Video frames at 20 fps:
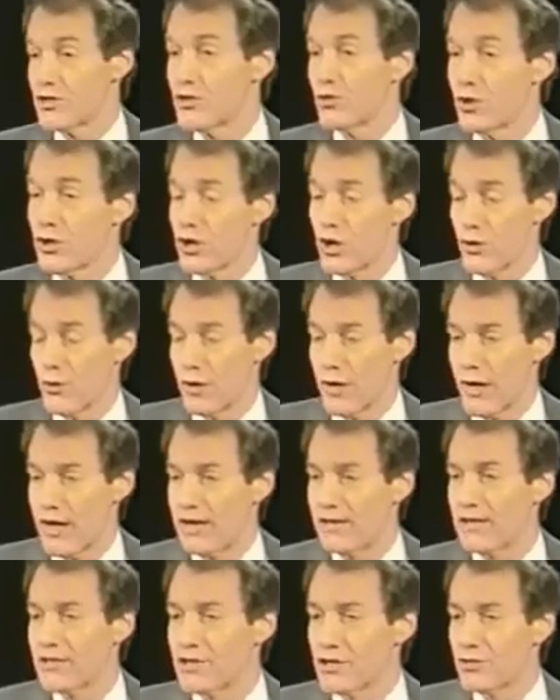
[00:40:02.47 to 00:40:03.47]
let's do a
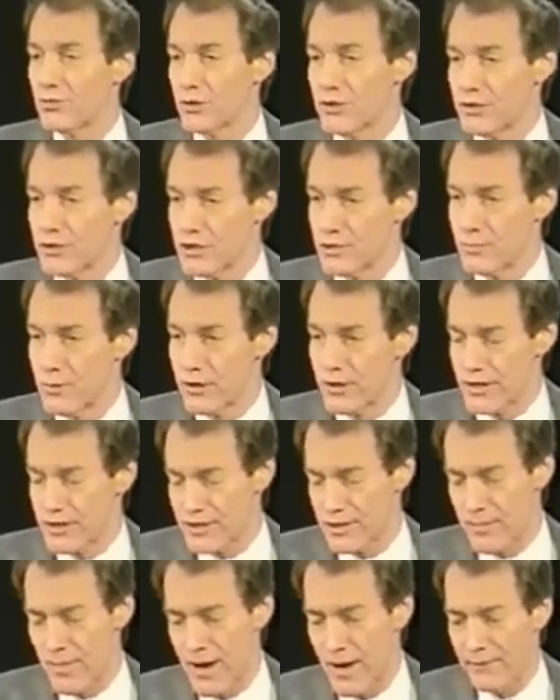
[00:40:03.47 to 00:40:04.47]
Q&A, and this is what this
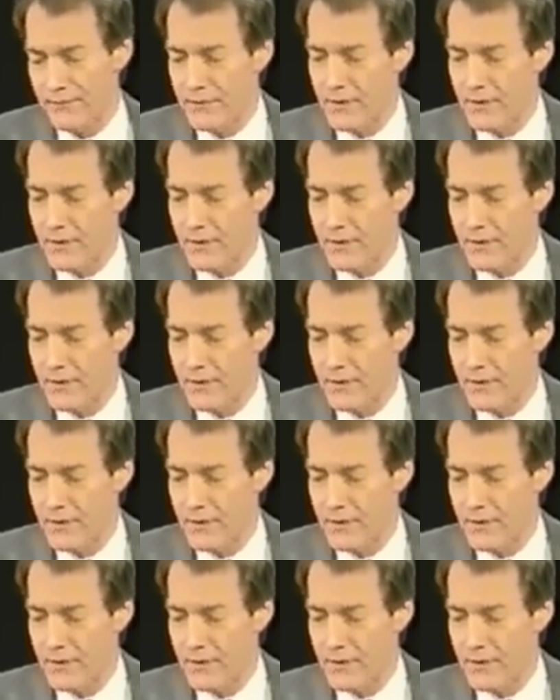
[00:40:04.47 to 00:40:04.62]
book is about.